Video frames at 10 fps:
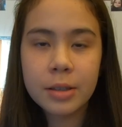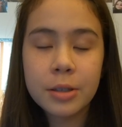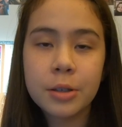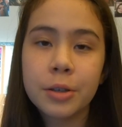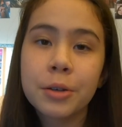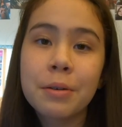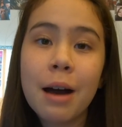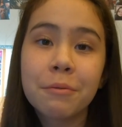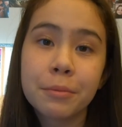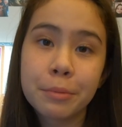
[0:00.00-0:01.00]
Do you
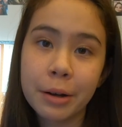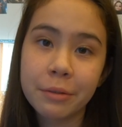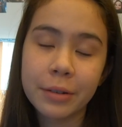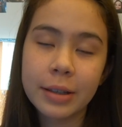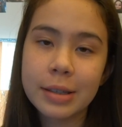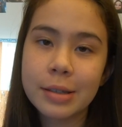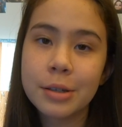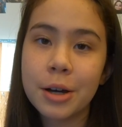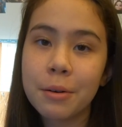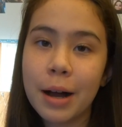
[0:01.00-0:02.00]
have a boyfriend?
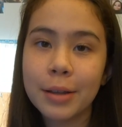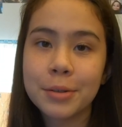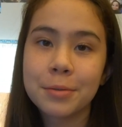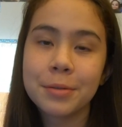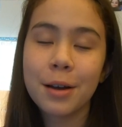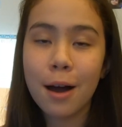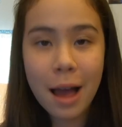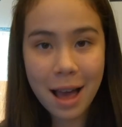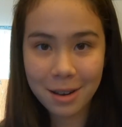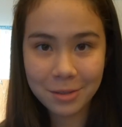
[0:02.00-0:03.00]
No, I do not
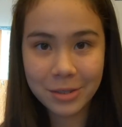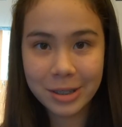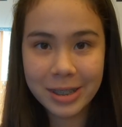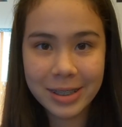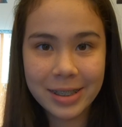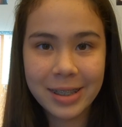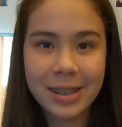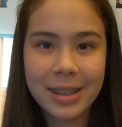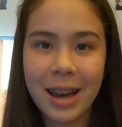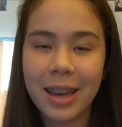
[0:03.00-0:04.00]
have one.
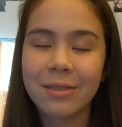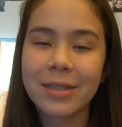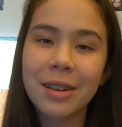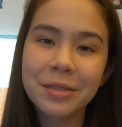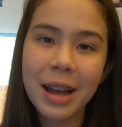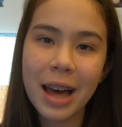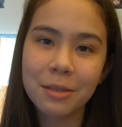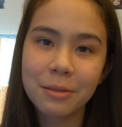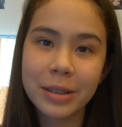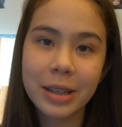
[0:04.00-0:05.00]
I have never
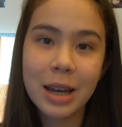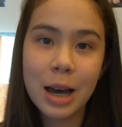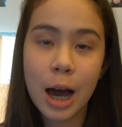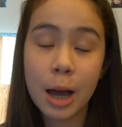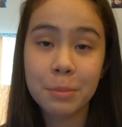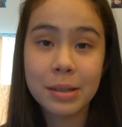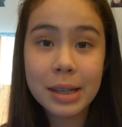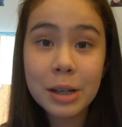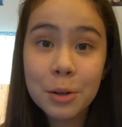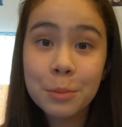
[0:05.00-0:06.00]
had one. I'm a
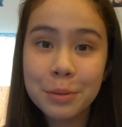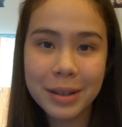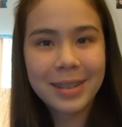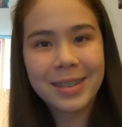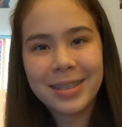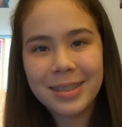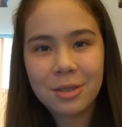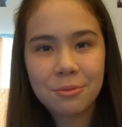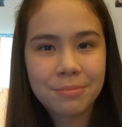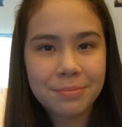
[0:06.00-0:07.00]
single Pringle.
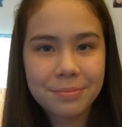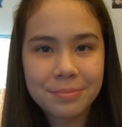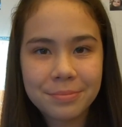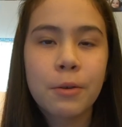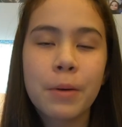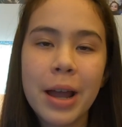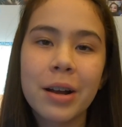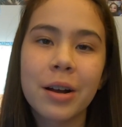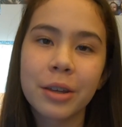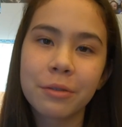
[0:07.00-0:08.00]

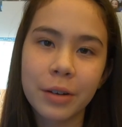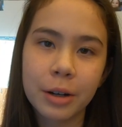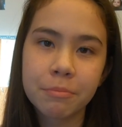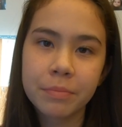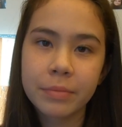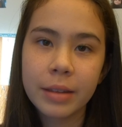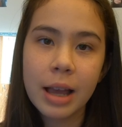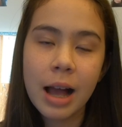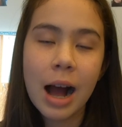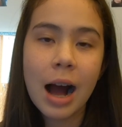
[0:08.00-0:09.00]
Where are you from?
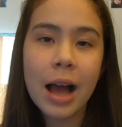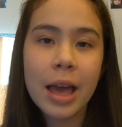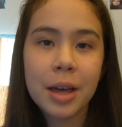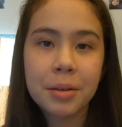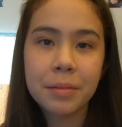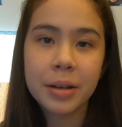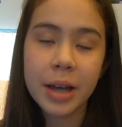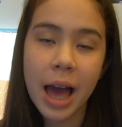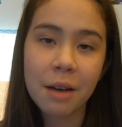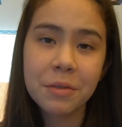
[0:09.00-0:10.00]
I am
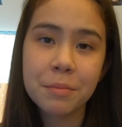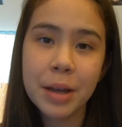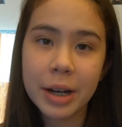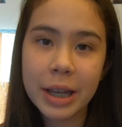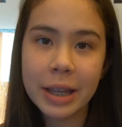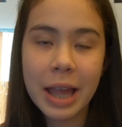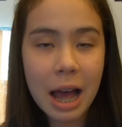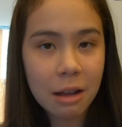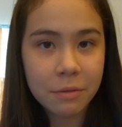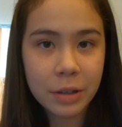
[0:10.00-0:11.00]
half American,
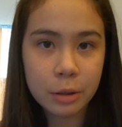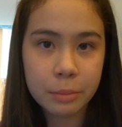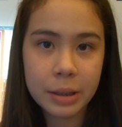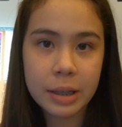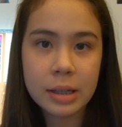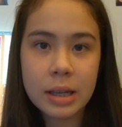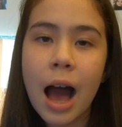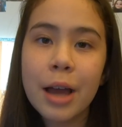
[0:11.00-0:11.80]
half Vietnamese.